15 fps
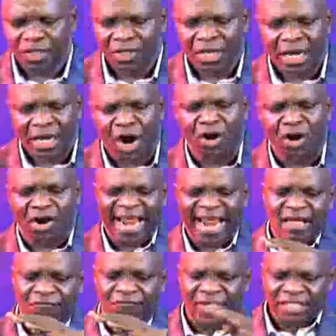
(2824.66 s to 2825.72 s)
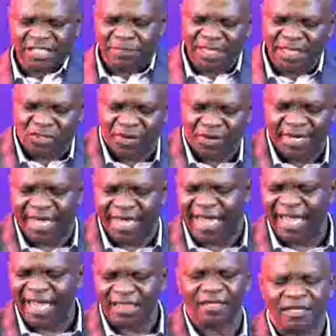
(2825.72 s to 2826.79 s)
all other investments on the
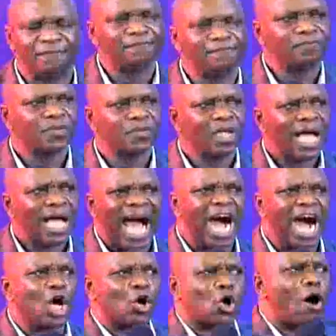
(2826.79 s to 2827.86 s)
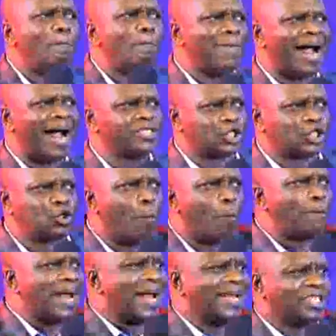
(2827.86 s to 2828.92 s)
earth, and command
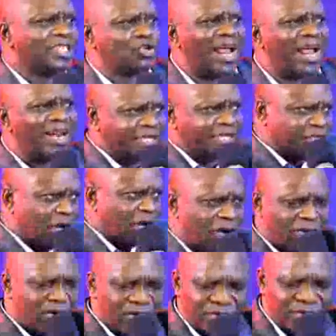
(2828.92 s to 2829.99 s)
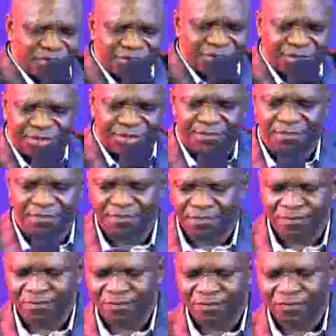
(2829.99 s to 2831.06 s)
supernatural returns
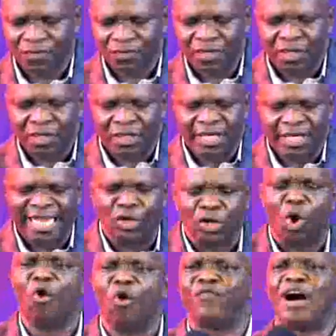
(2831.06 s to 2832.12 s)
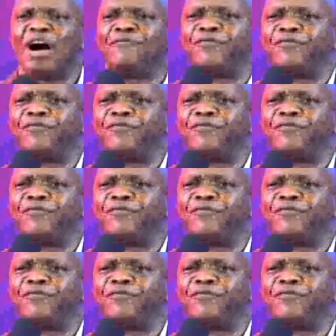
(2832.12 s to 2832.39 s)
in overflow